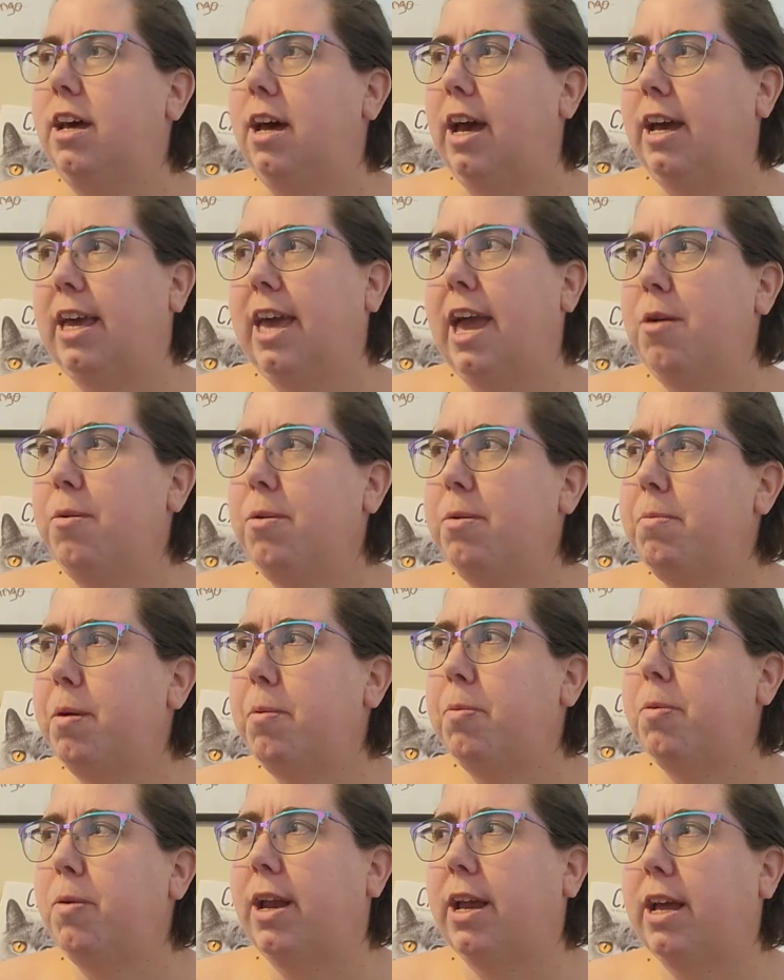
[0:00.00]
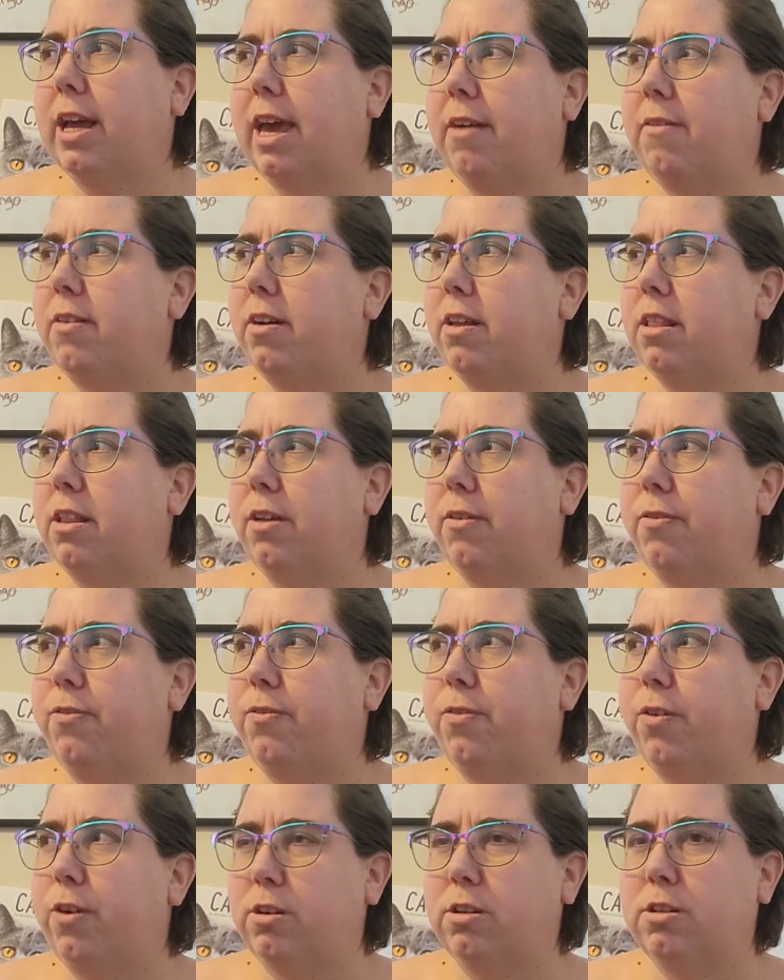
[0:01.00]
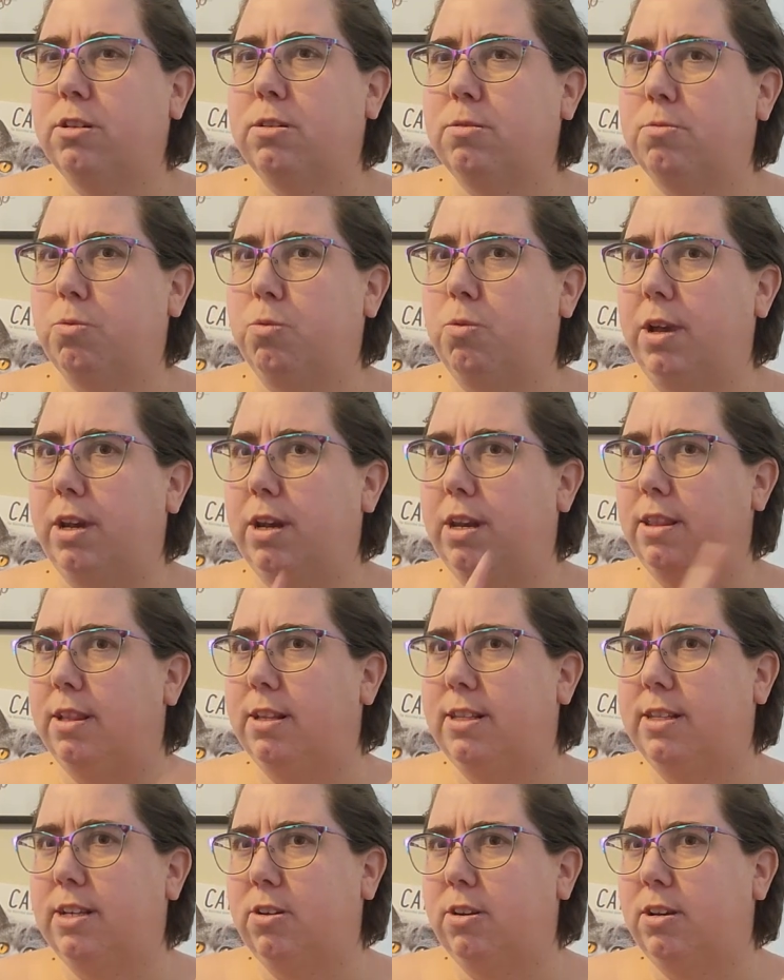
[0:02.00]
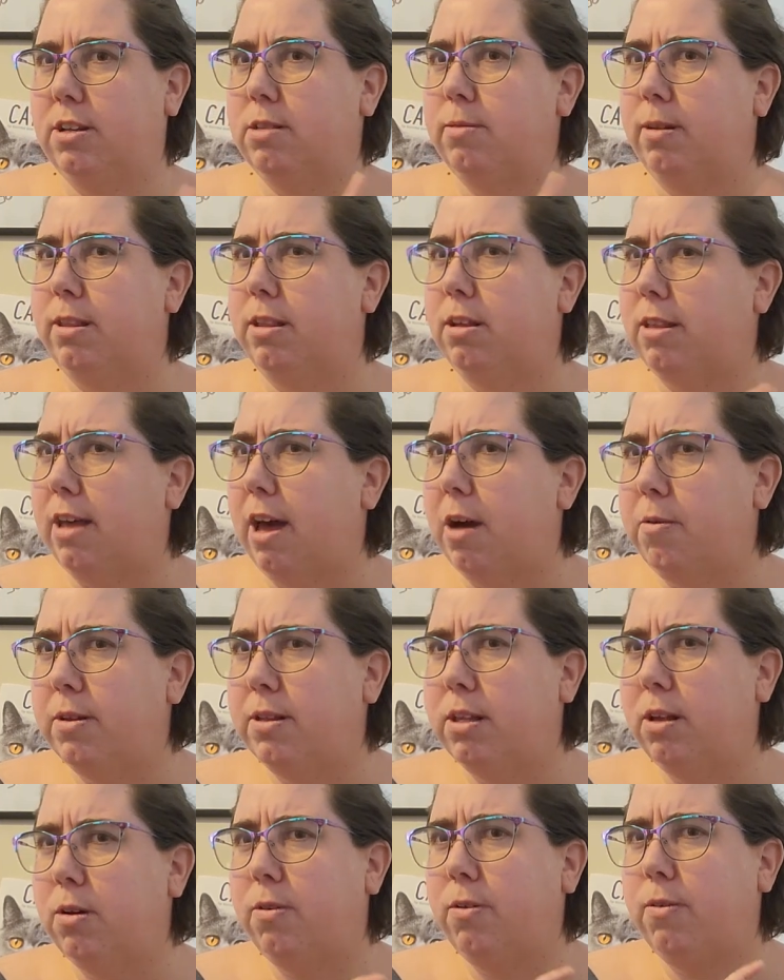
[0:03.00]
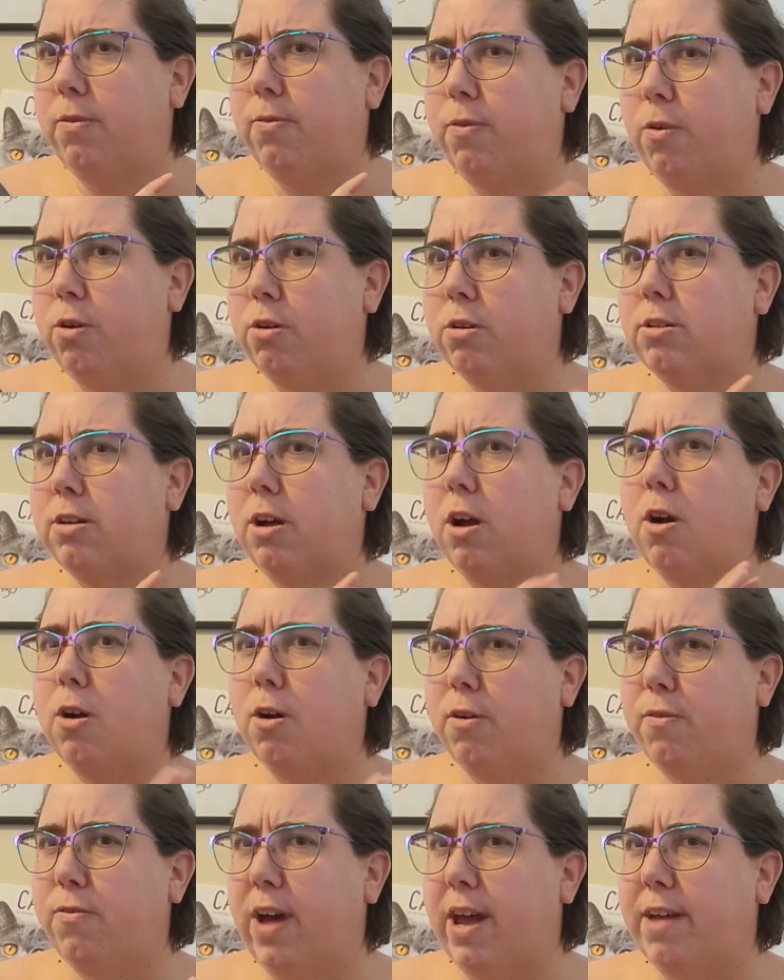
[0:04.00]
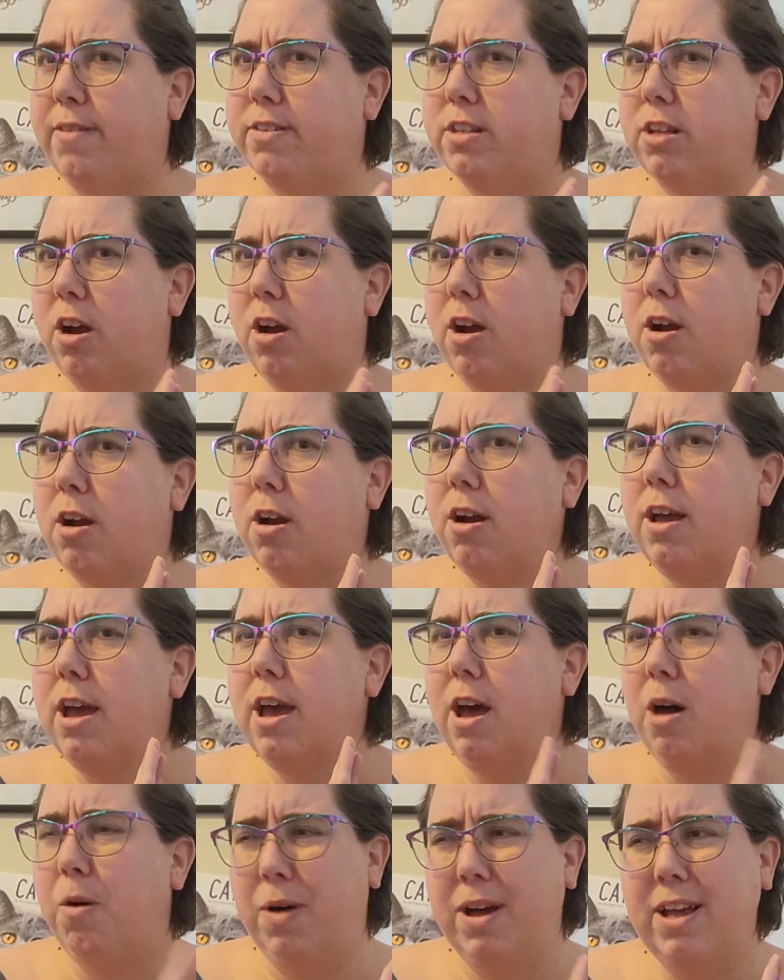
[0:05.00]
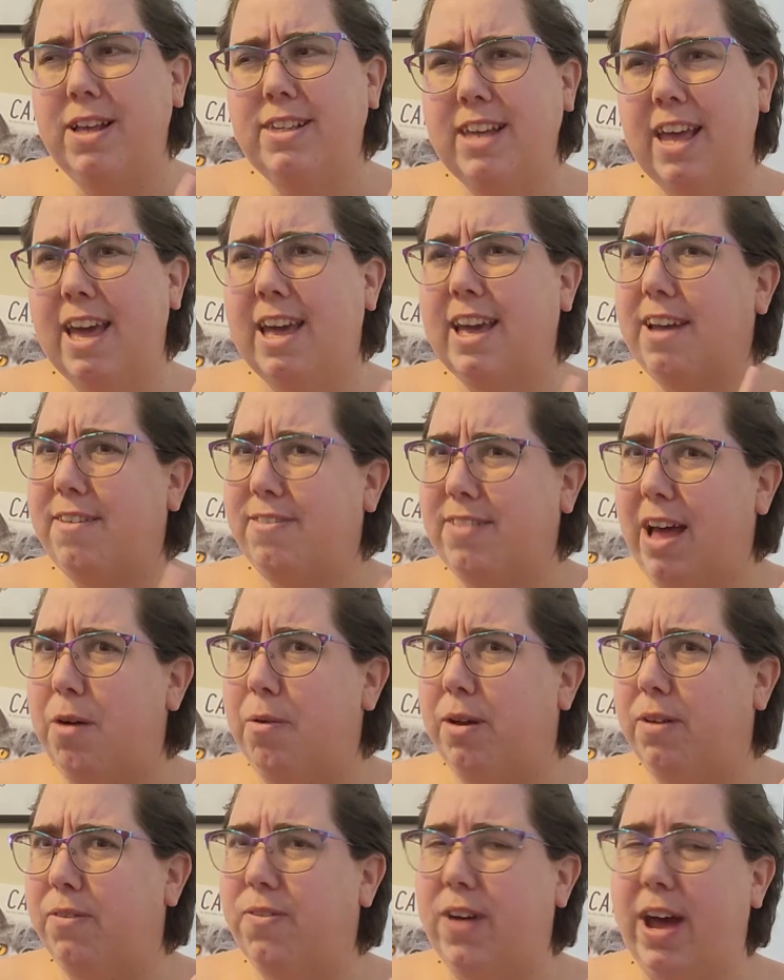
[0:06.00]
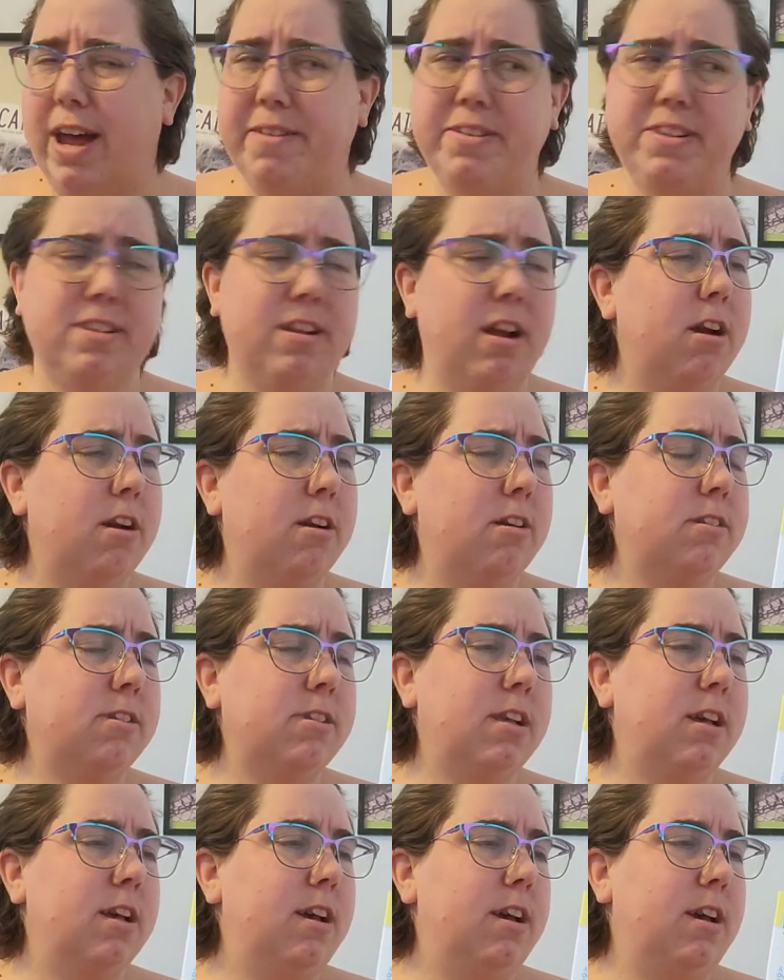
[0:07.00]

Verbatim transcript: I can't remember what I gave it the first one in the series, whether that was a four star or a five star. I want to say I gave that one five stars.